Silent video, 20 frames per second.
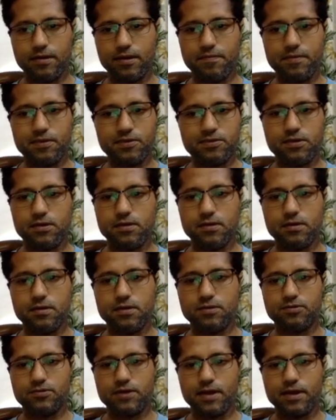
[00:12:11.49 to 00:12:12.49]

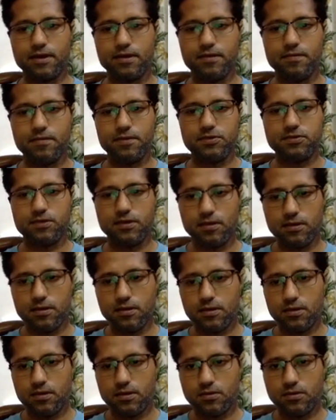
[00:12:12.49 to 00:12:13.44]
ABC,